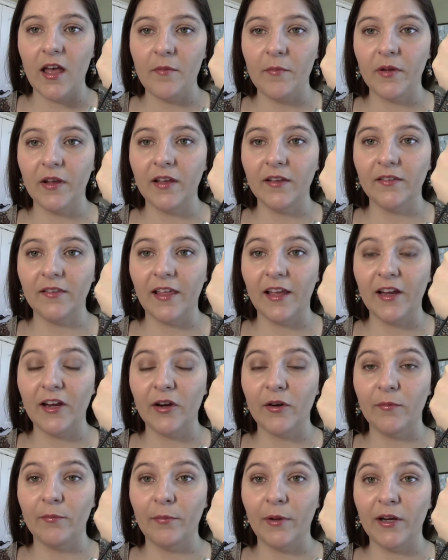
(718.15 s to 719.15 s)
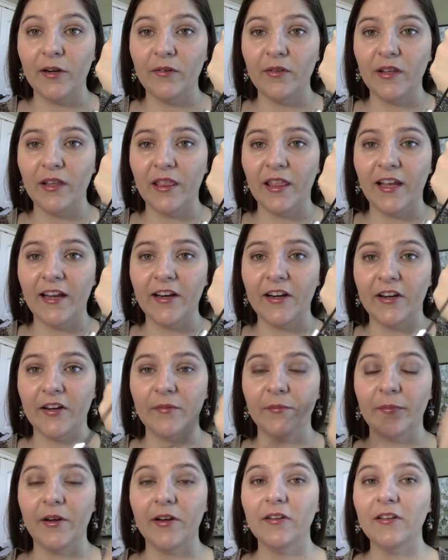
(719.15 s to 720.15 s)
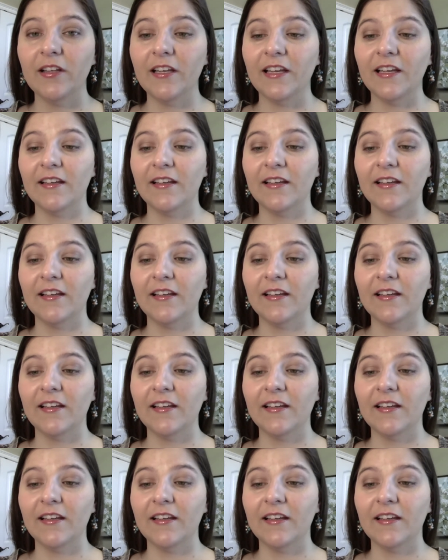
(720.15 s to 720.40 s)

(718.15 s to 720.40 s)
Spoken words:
because they are barely there, barely